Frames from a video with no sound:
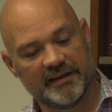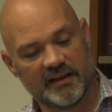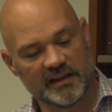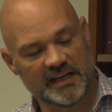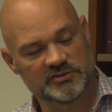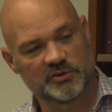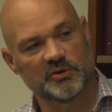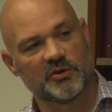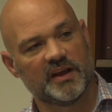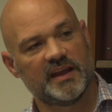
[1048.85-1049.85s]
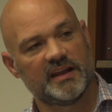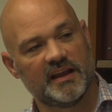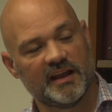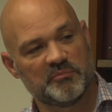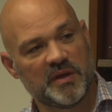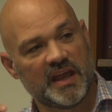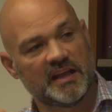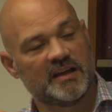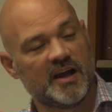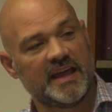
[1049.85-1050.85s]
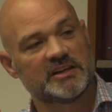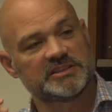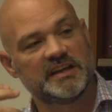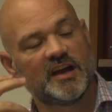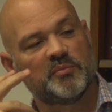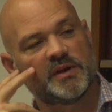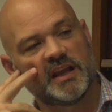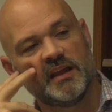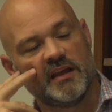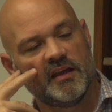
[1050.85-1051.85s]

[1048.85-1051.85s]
electrical grid and a big energy company,